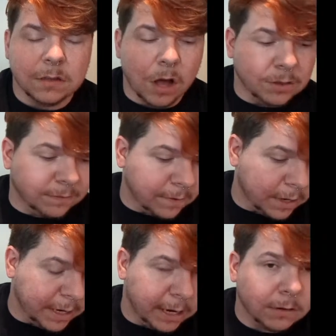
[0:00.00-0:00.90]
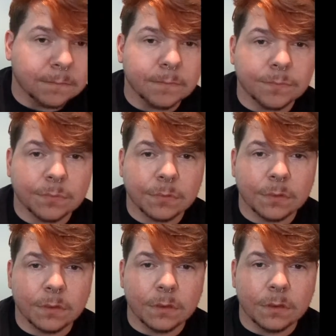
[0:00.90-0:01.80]
on the front here.
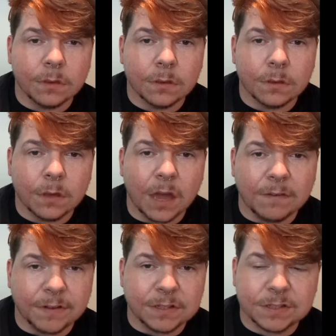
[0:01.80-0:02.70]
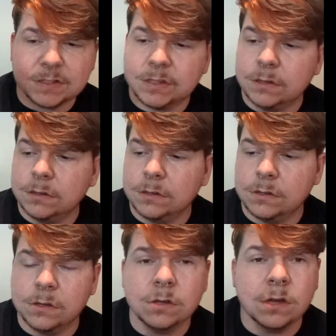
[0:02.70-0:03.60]
If it's
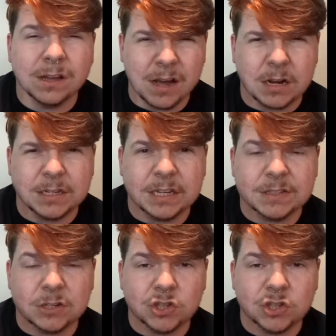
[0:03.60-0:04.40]
got a decent